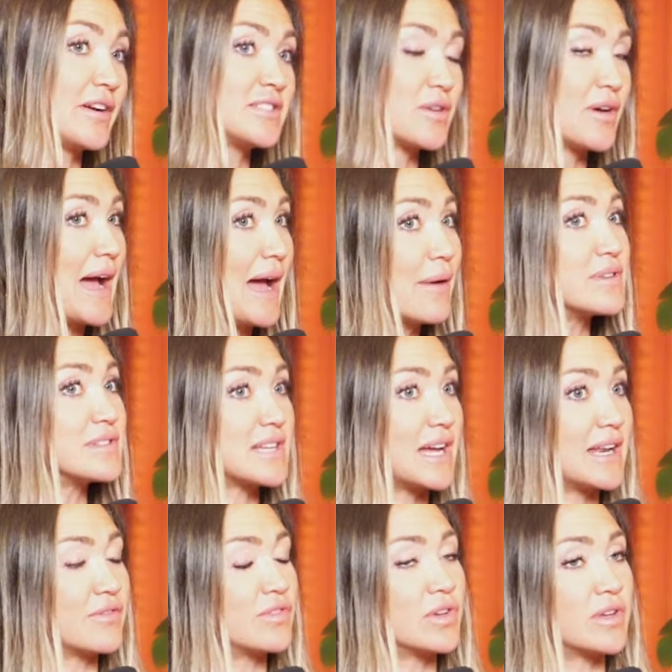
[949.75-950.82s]
So I was
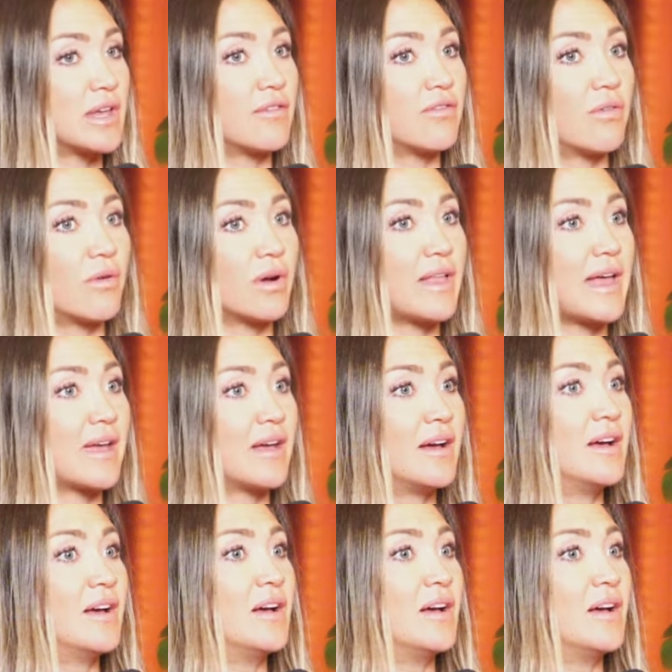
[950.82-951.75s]
kind of looking for like